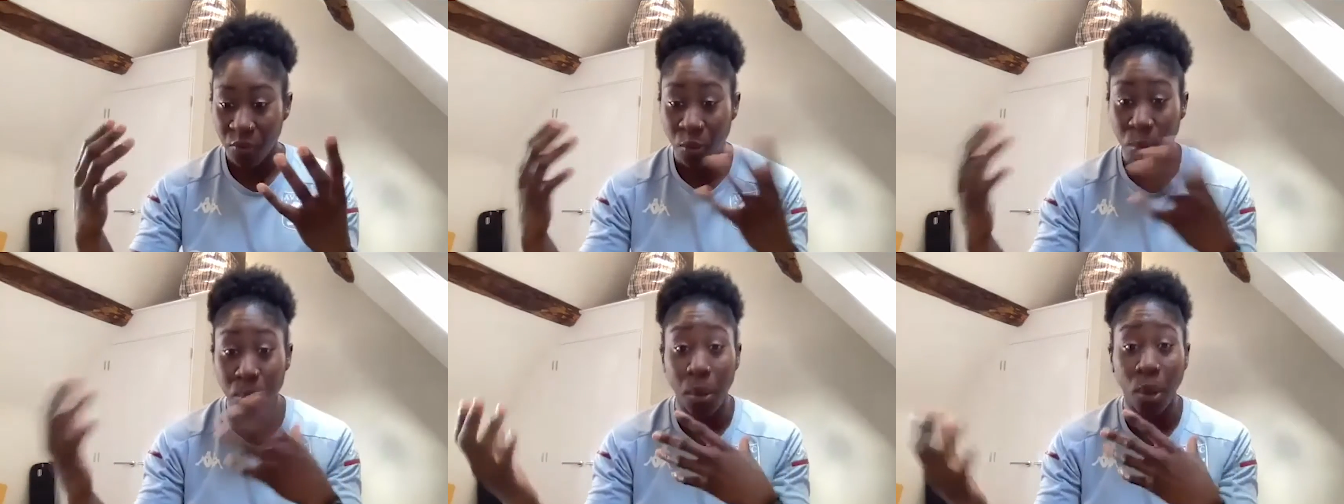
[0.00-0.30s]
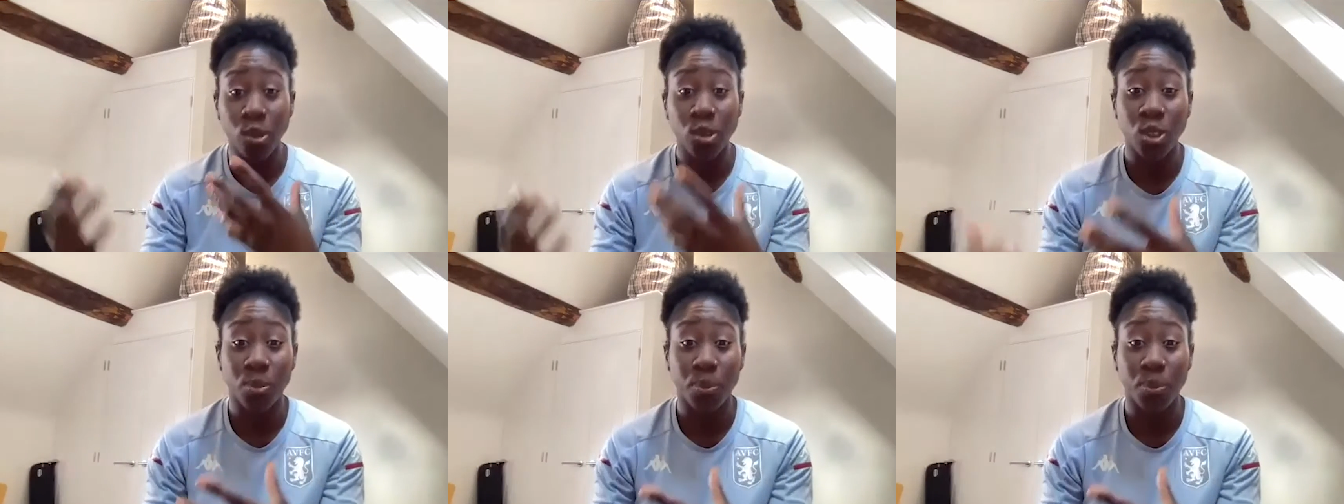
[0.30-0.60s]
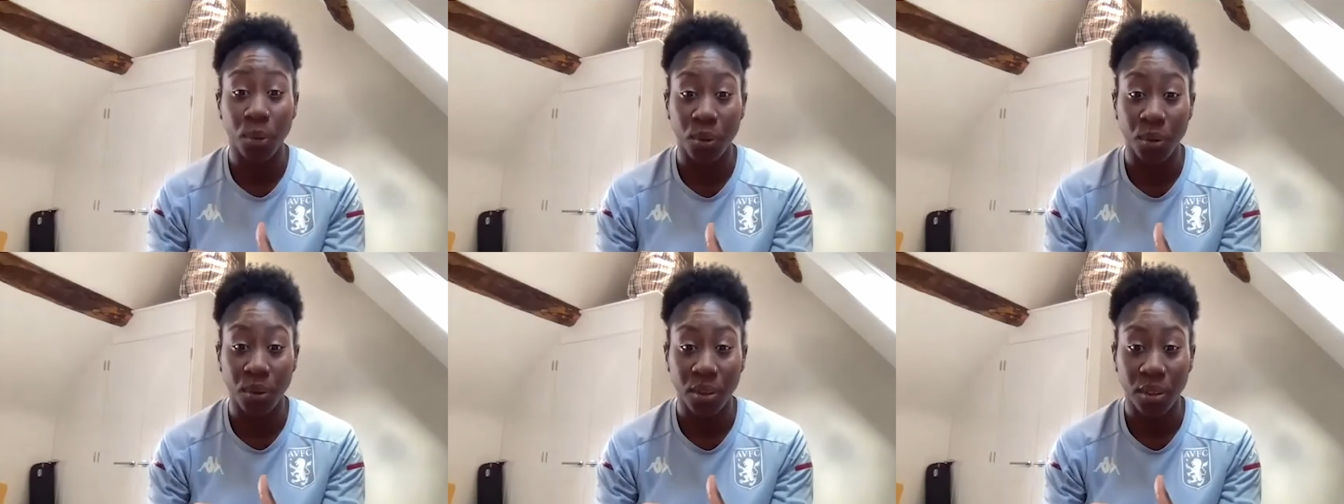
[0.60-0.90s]

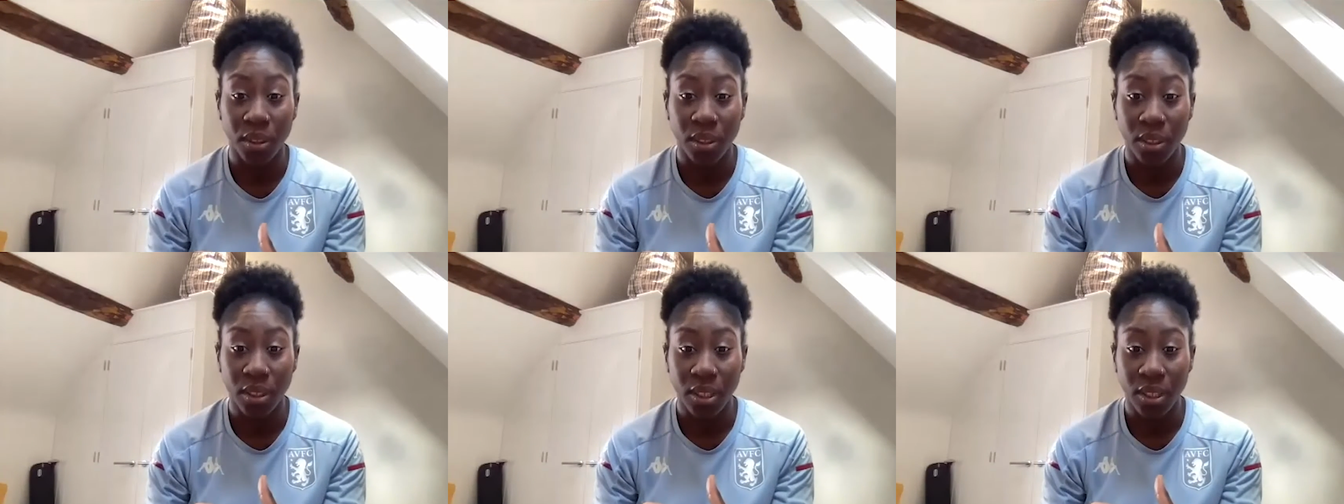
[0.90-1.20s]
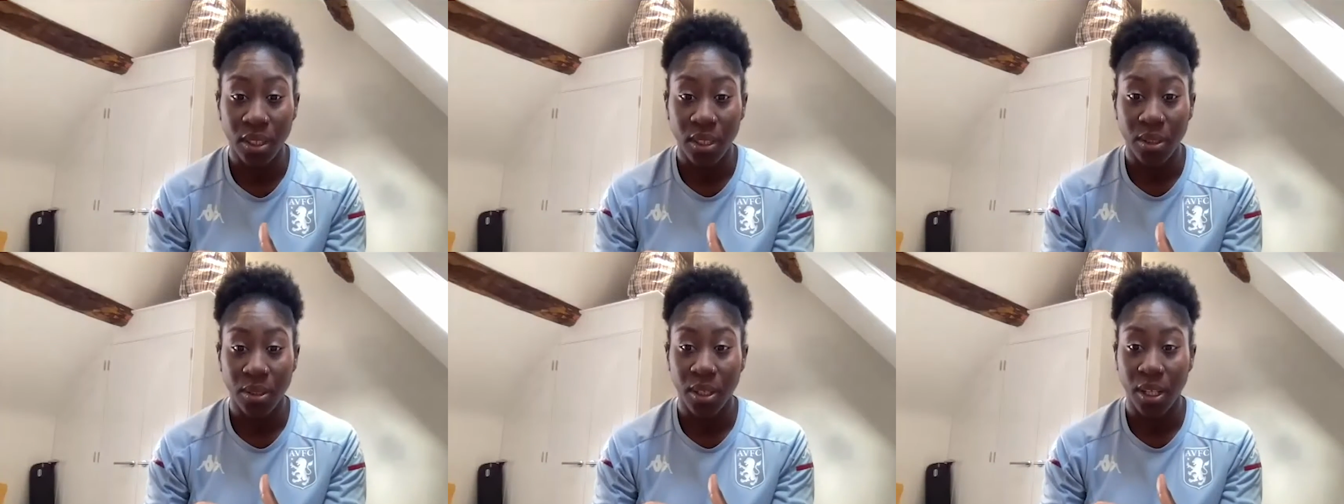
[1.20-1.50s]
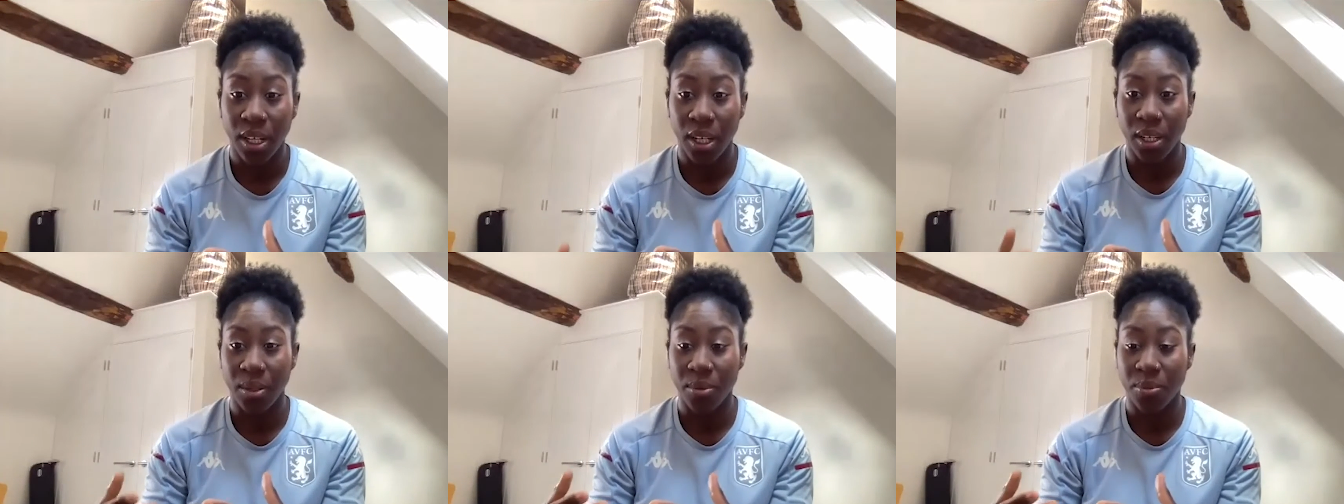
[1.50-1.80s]
multiple
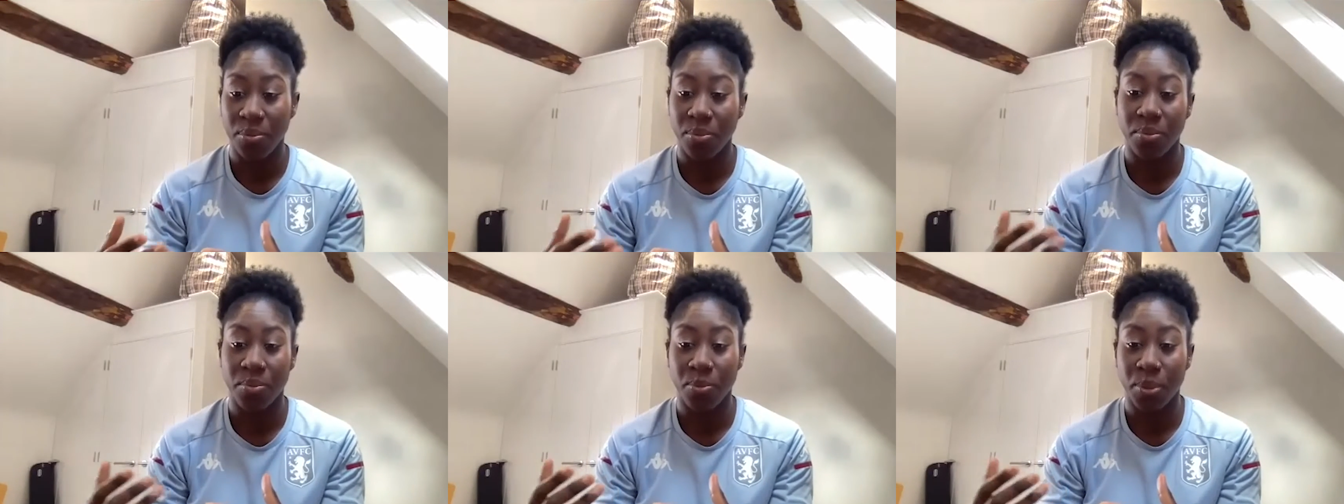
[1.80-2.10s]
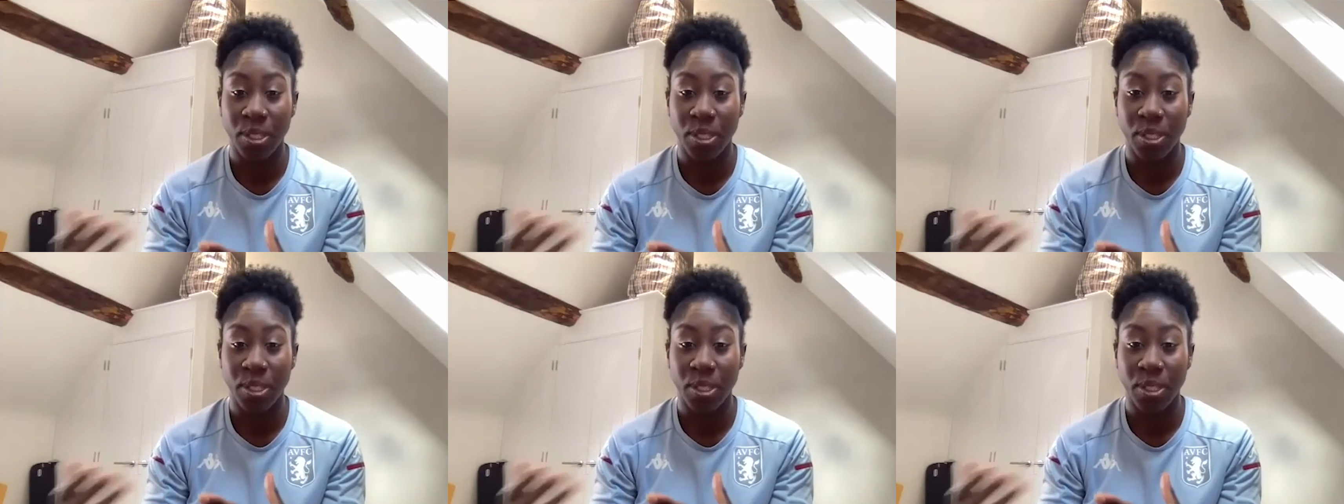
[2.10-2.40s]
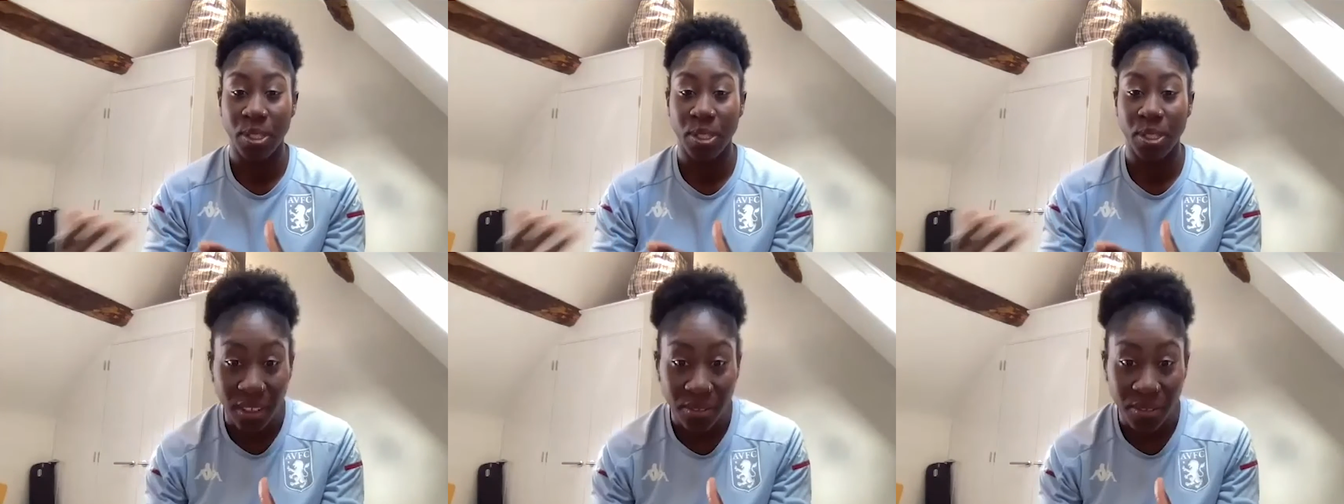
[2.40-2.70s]

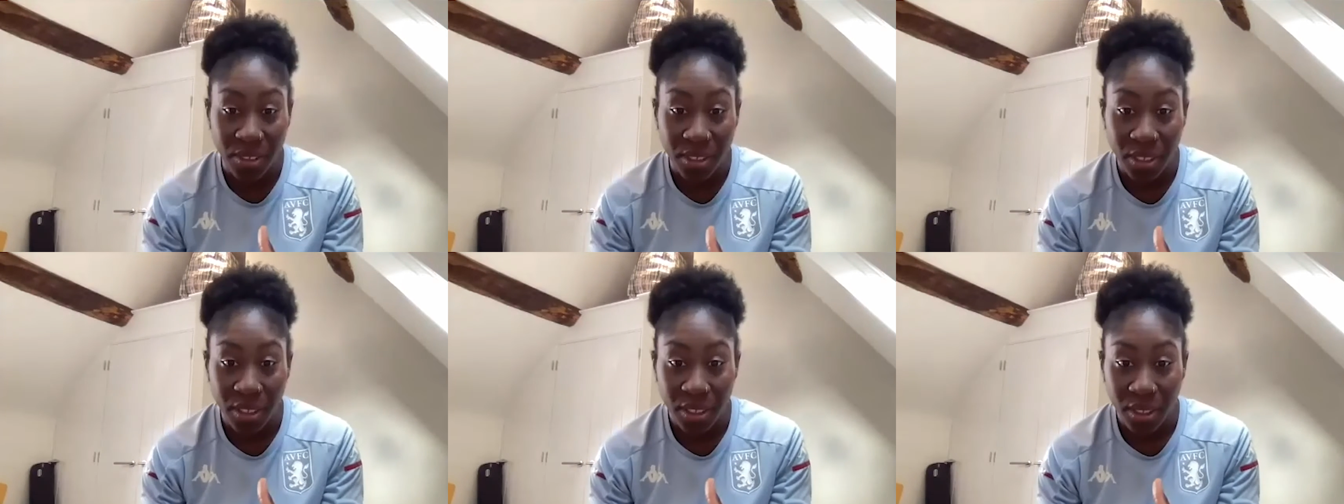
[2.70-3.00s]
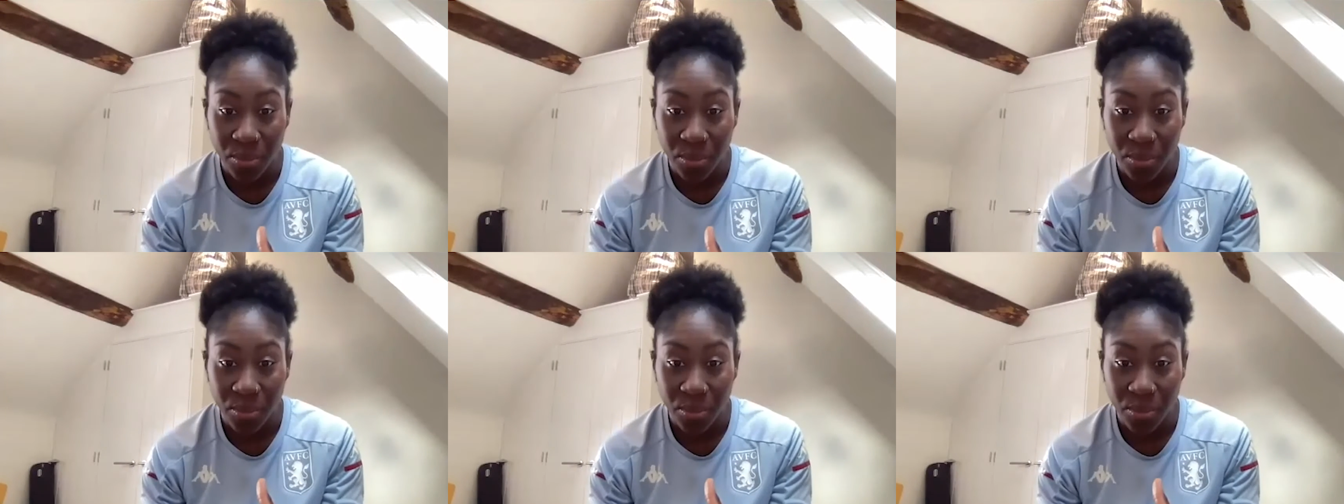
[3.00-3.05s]
perspectives.